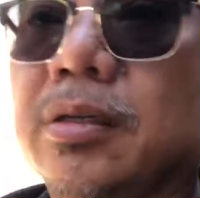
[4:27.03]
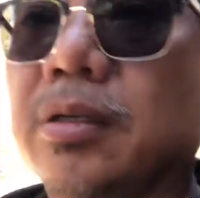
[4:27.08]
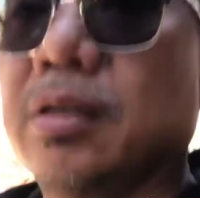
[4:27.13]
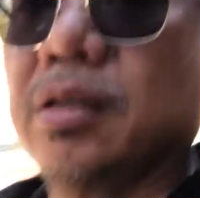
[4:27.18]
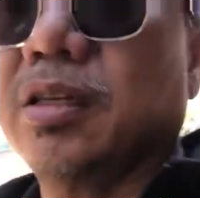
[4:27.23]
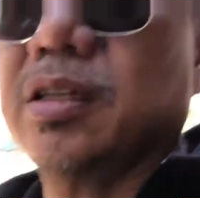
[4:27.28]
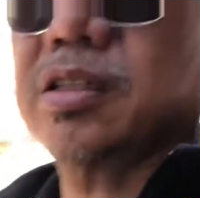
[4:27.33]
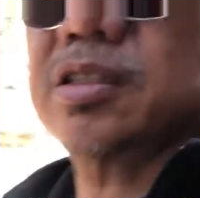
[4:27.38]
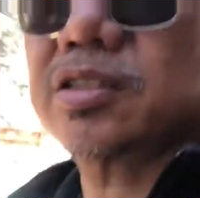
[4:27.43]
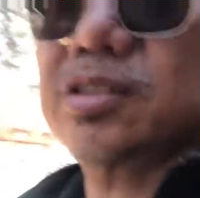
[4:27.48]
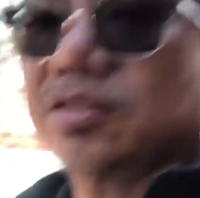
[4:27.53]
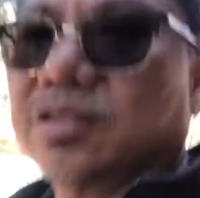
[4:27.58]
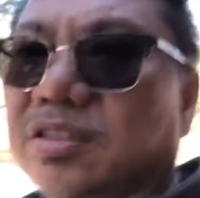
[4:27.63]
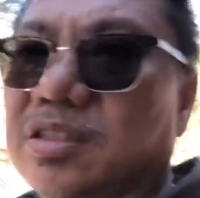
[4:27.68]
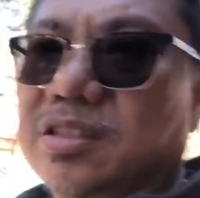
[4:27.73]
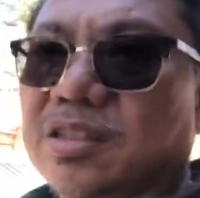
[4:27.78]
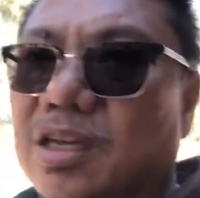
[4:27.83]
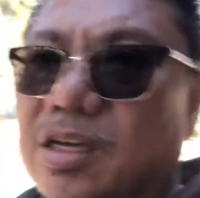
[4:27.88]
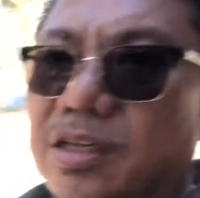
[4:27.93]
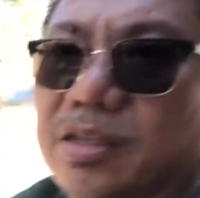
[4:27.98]
here's the
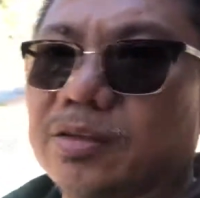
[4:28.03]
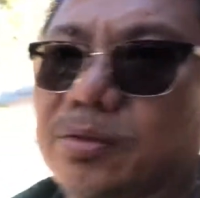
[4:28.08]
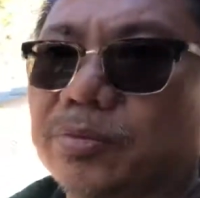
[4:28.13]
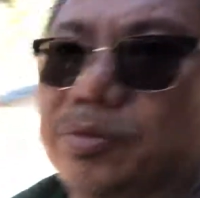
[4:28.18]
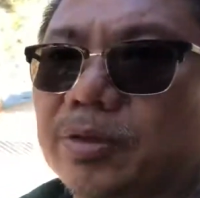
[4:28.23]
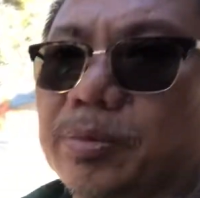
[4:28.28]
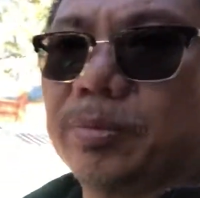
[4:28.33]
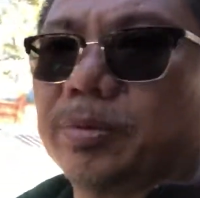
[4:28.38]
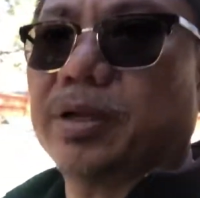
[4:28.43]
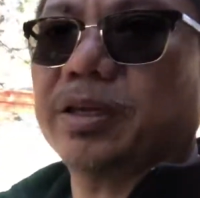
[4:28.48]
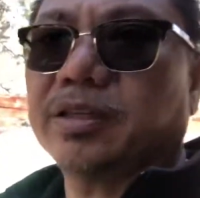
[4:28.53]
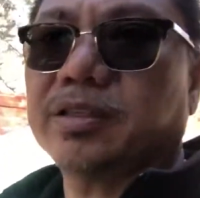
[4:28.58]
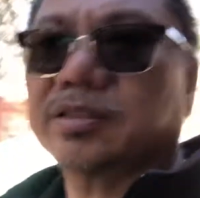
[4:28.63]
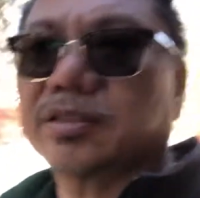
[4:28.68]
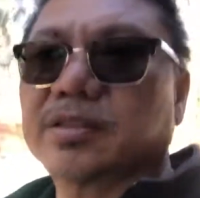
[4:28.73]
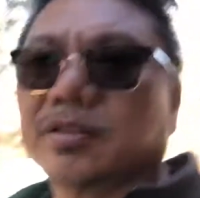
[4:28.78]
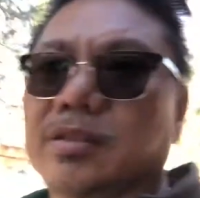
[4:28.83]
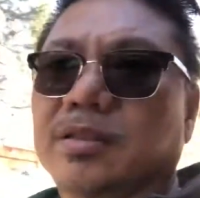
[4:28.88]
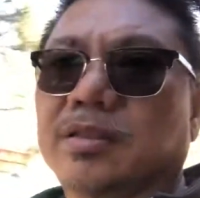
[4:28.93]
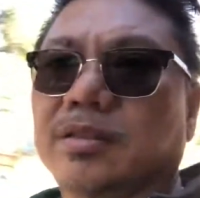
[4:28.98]
side of the place
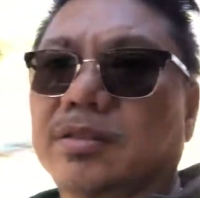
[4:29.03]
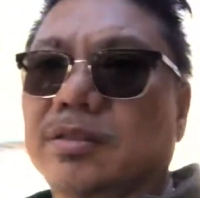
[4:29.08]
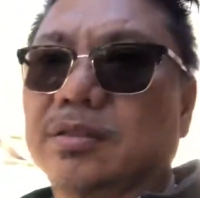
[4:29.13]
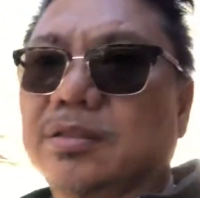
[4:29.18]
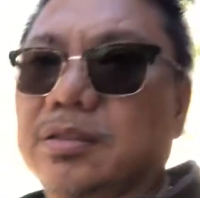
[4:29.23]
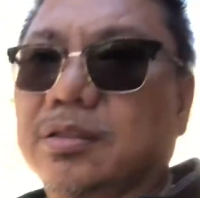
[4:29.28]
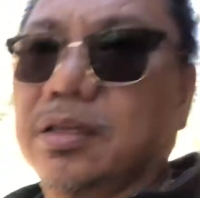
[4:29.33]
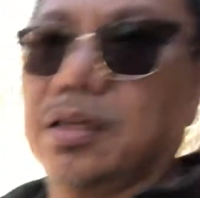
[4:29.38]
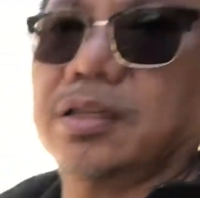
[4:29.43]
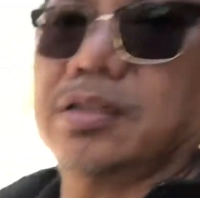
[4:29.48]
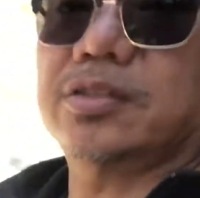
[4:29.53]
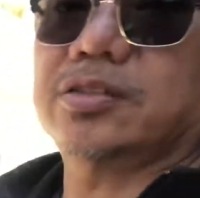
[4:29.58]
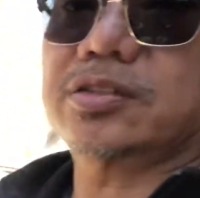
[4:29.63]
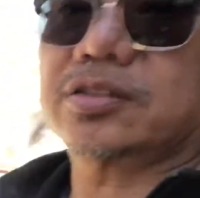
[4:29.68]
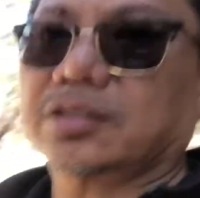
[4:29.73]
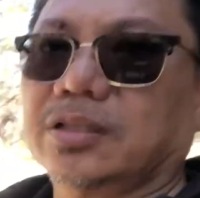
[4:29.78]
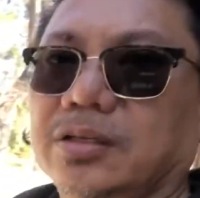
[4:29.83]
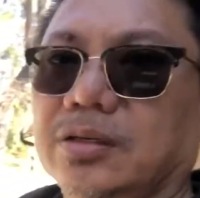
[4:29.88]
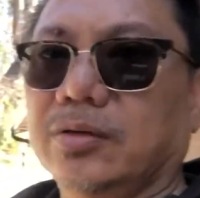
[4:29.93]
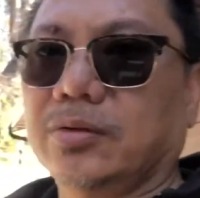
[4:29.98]
the other
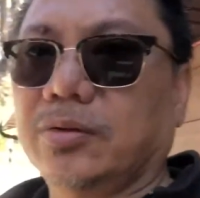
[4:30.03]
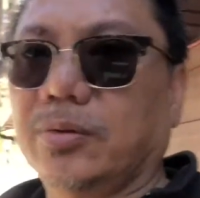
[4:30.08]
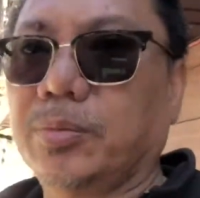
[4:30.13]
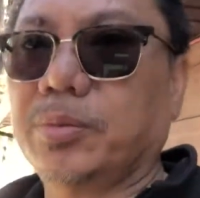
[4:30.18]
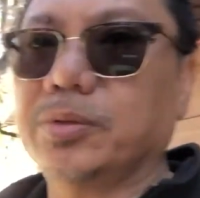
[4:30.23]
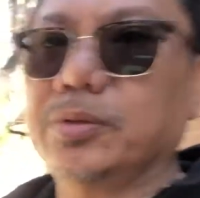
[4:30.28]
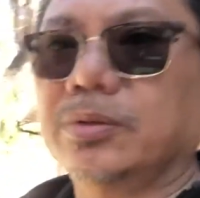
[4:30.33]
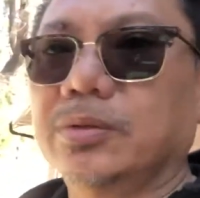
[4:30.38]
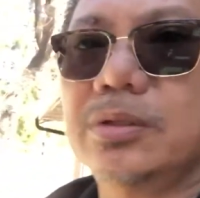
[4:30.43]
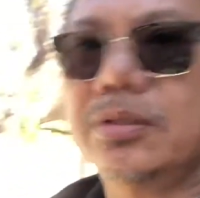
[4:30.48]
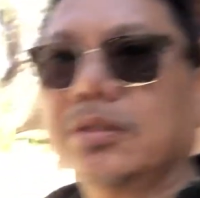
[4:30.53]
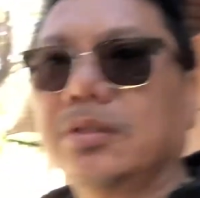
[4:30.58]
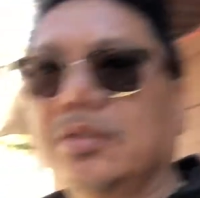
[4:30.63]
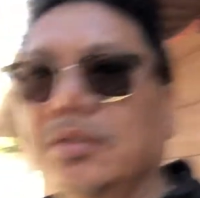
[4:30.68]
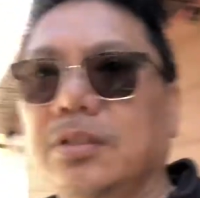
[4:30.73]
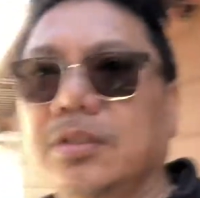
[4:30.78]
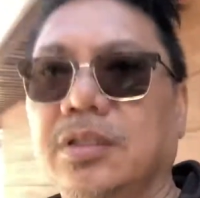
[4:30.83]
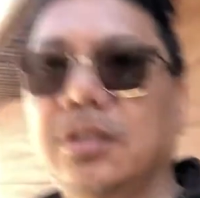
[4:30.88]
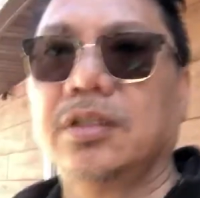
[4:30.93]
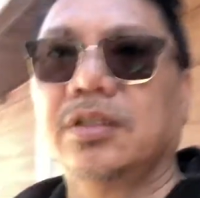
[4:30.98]
side of the pool
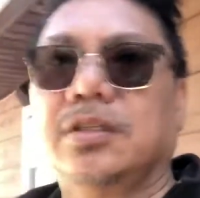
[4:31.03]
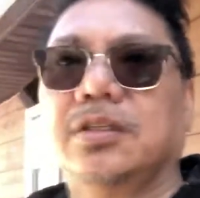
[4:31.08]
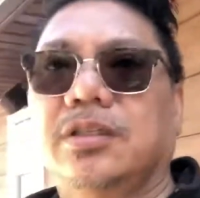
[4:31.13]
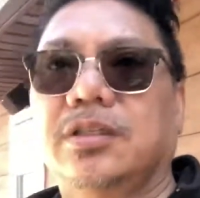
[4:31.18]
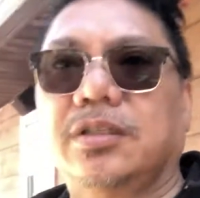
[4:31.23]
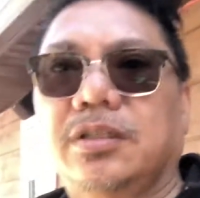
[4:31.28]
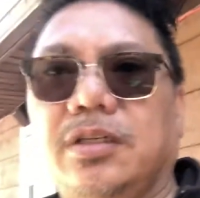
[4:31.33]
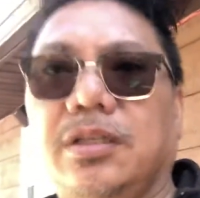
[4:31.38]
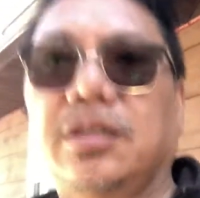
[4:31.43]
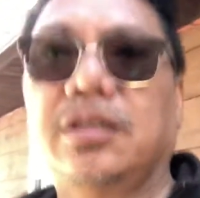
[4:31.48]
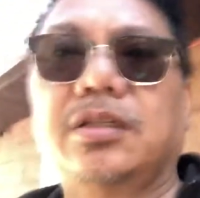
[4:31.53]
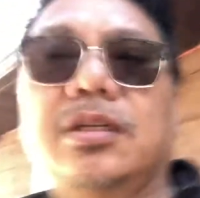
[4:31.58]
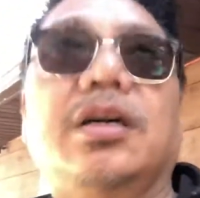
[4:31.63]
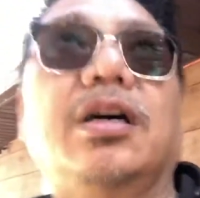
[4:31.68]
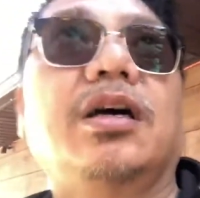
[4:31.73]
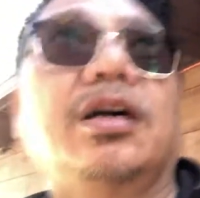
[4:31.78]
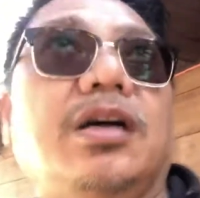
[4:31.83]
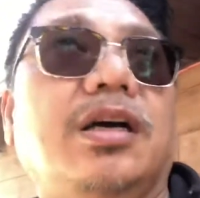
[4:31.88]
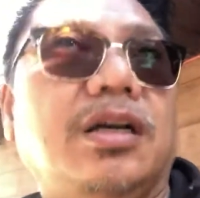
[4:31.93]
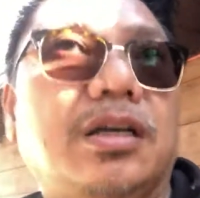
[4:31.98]
and
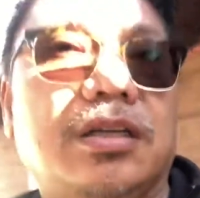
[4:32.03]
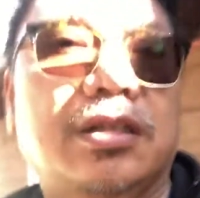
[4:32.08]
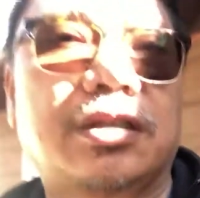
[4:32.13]
uh,